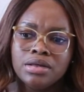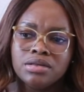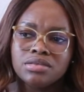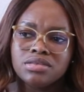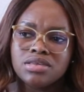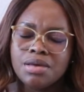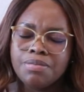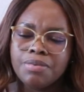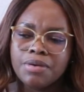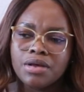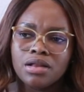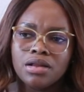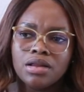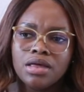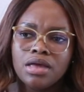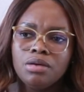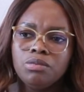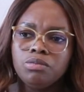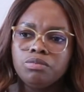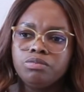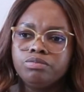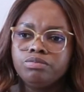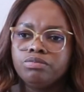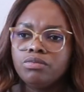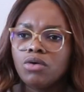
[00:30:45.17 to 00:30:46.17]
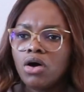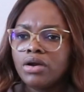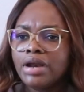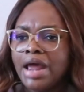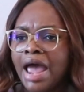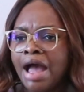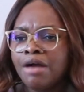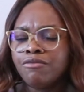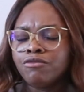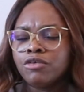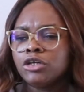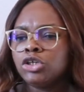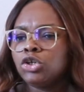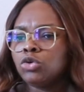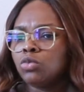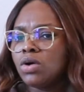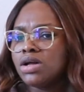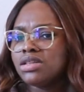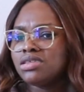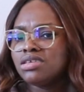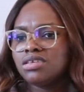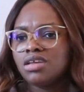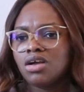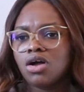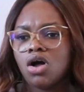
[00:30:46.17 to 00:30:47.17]
typically on average,
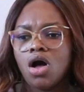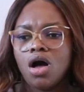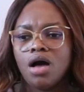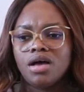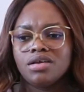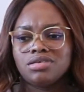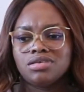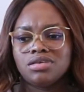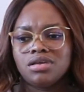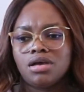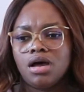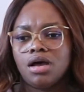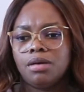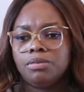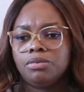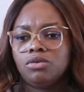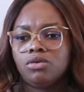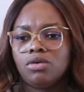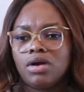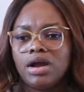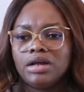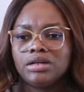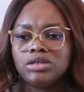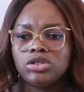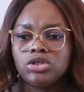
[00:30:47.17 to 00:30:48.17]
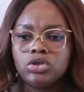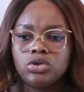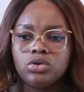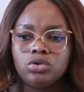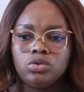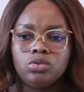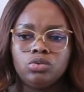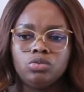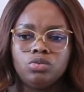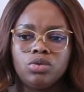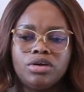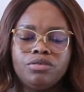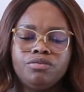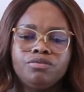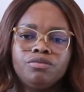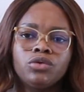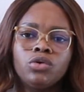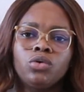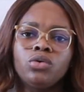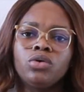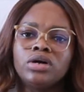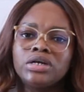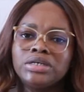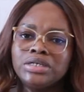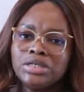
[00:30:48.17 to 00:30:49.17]
what's the cost to upgrade to wood
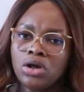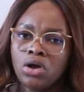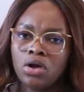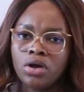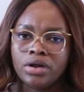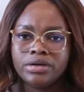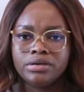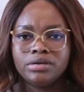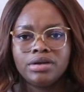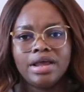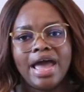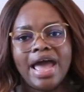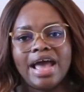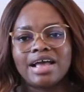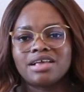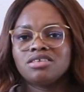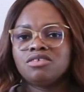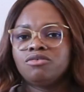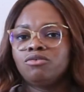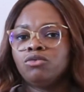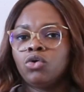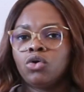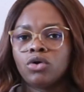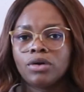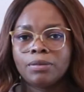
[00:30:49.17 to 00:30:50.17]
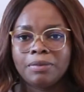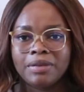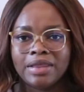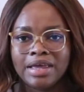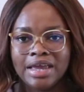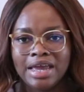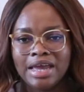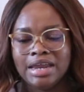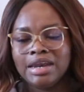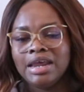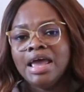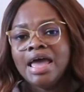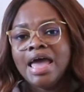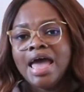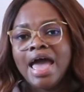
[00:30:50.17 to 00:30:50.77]
floors on X floor plan?